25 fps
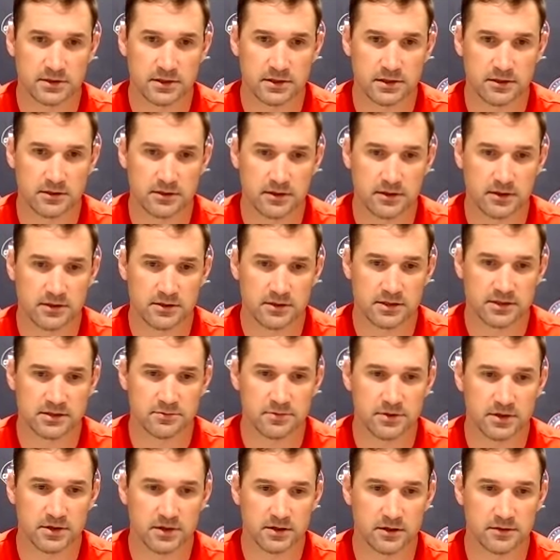And then it just
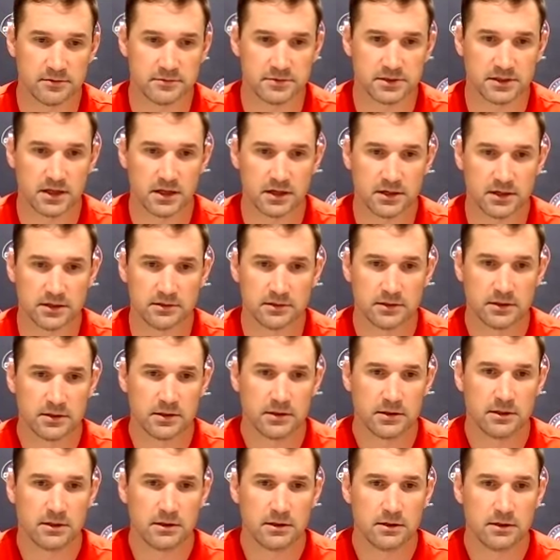becomes kind of
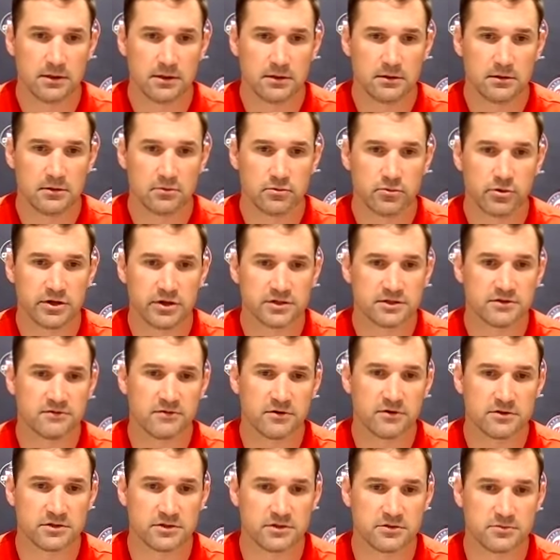risk
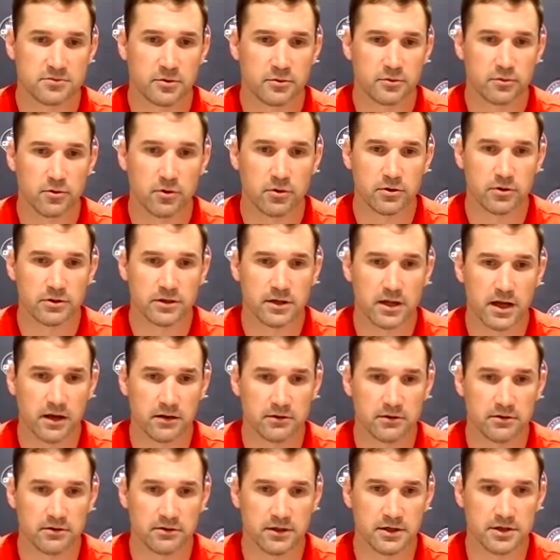versus reward
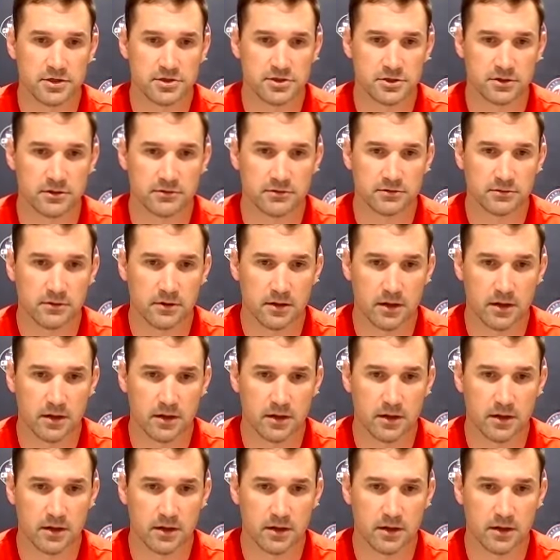calculation.